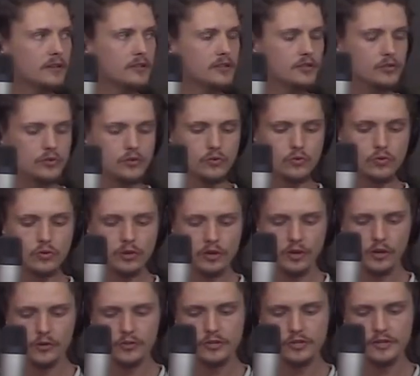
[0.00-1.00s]
It's too
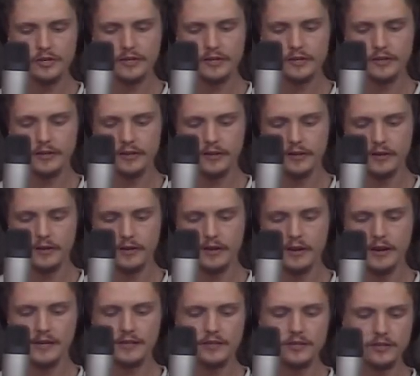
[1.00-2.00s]
closely
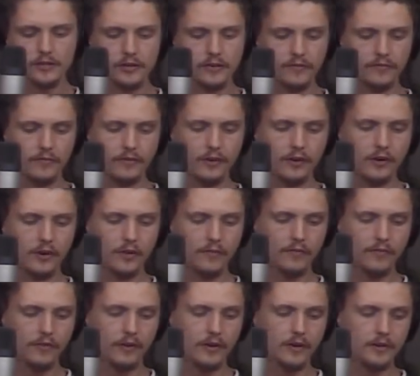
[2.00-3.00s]
knits of, uh, of
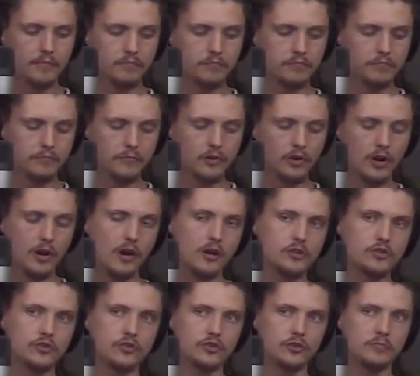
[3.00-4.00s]
uh,
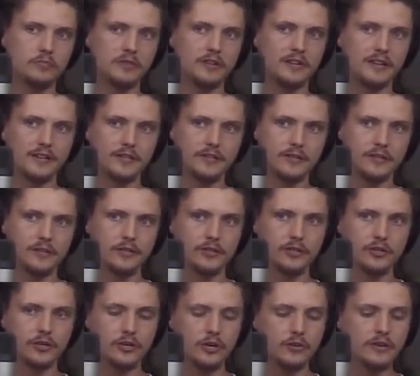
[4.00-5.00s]
classroom in
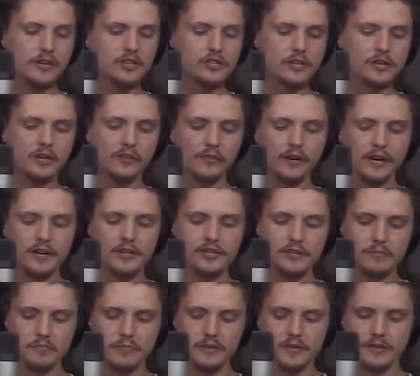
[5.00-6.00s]
essence you know each single
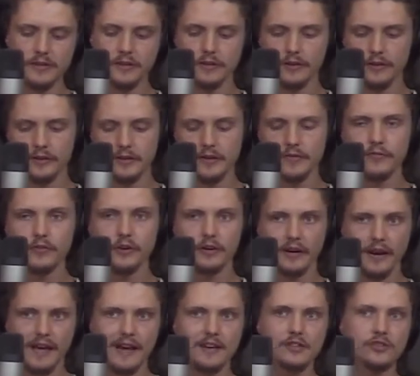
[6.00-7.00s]
religion being a different
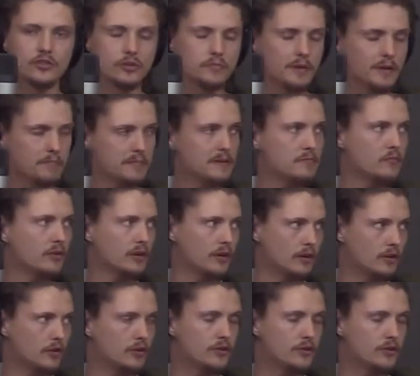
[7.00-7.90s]
classroom that people and can